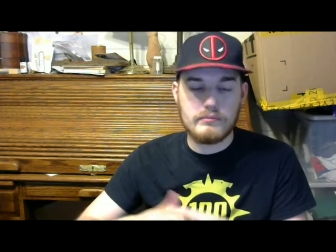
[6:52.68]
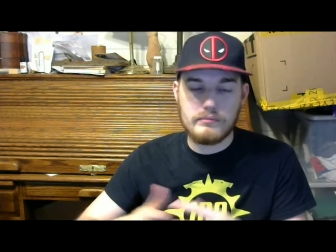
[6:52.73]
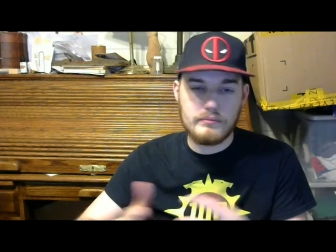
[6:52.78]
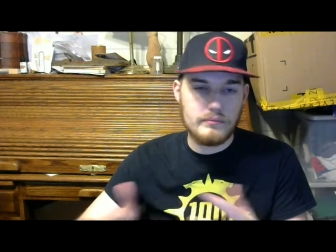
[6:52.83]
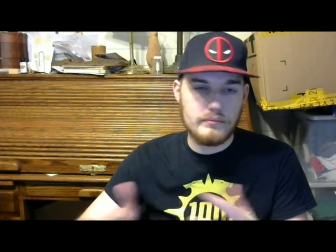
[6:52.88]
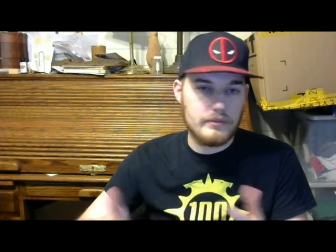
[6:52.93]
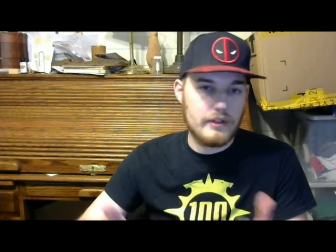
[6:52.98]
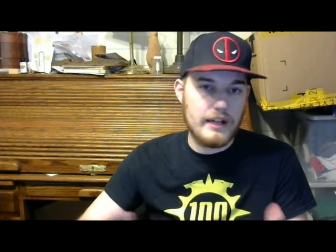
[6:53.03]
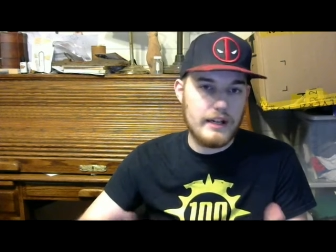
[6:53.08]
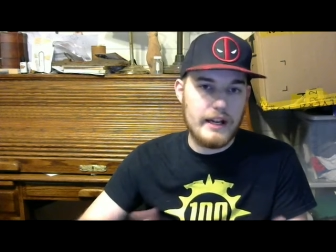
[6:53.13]

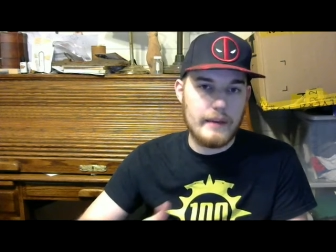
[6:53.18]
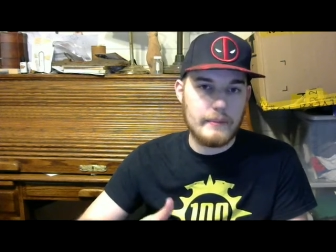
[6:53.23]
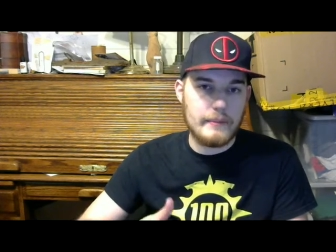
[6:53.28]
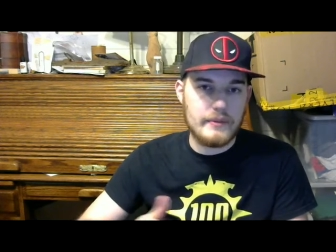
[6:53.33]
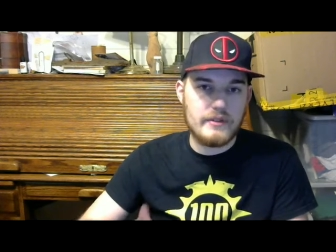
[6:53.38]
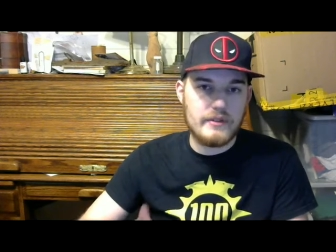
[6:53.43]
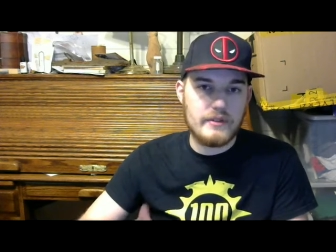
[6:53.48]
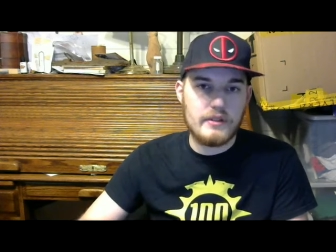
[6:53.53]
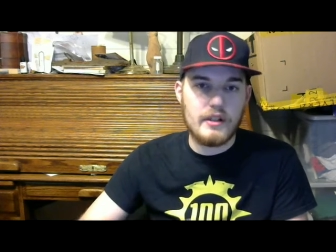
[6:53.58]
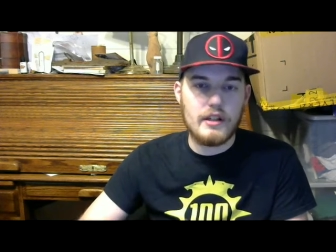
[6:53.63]

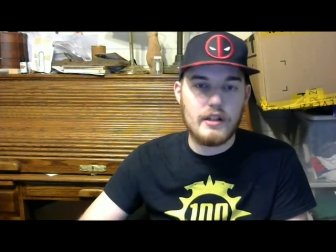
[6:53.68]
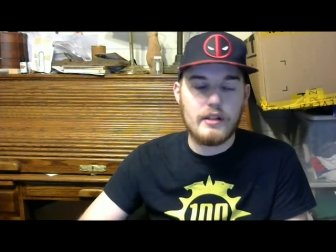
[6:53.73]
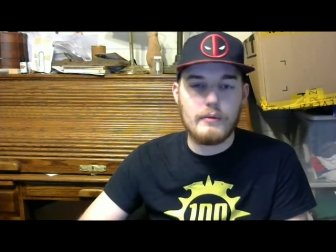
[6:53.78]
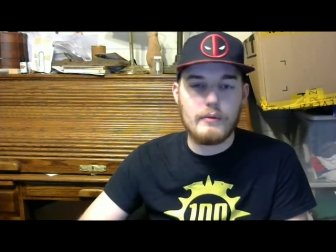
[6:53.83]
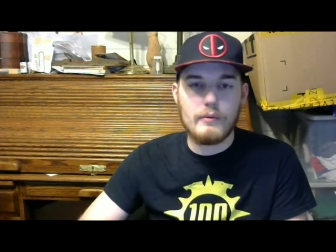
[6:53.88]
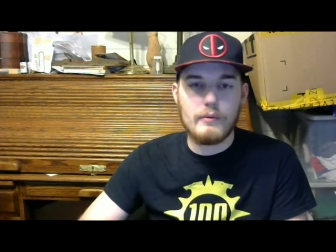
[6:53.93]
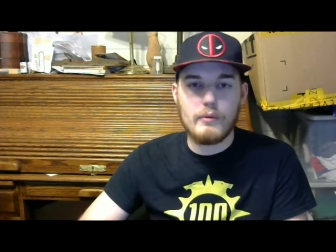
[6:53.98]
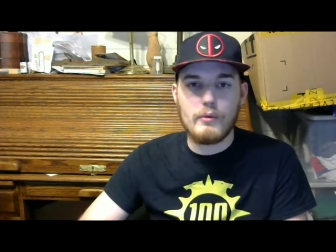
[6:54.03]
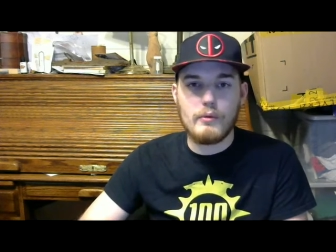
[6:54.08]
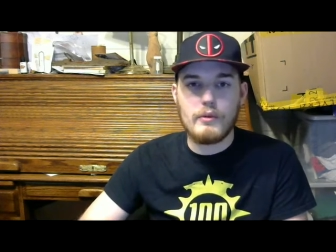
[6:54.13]
perhaps
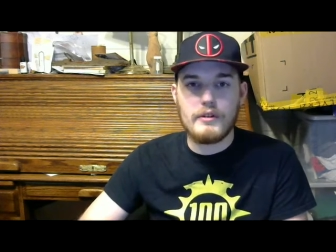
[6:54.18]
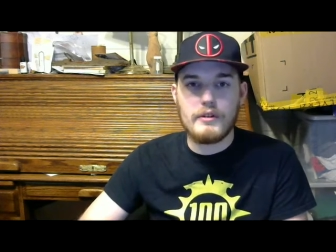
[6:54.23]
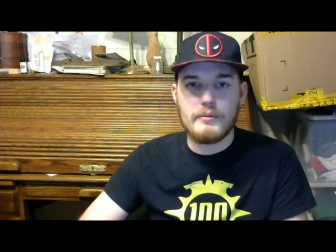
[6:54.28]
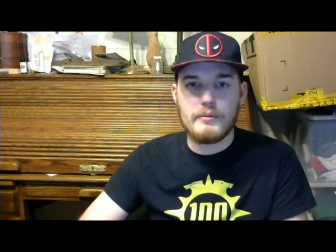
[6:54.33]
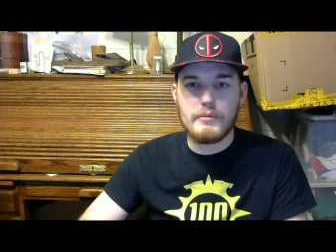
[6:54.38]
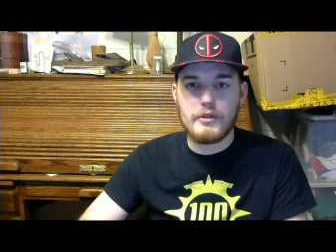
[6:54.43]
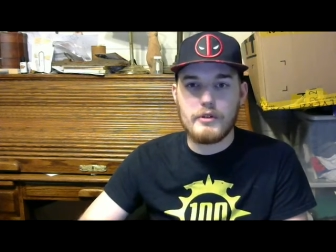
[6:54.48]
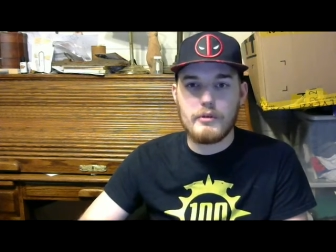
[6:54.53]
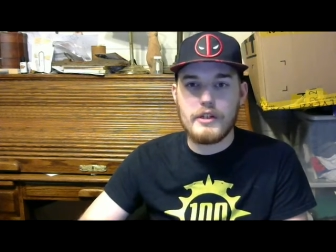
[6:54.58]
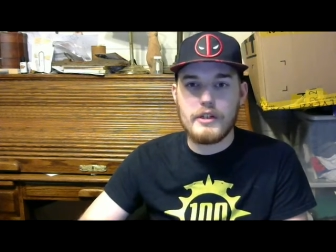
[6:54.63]
1
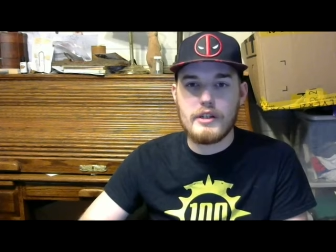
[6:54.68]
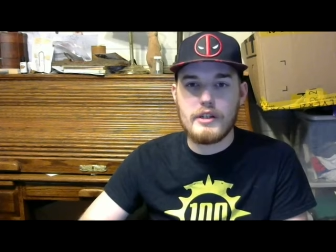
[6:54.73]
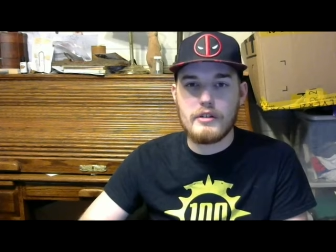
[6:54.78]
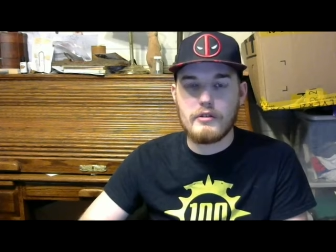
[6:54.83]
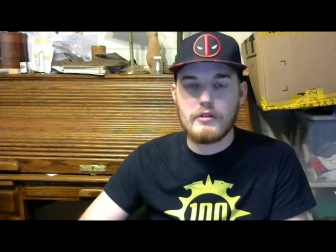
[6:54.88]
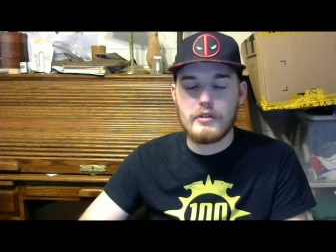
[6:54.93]
per week,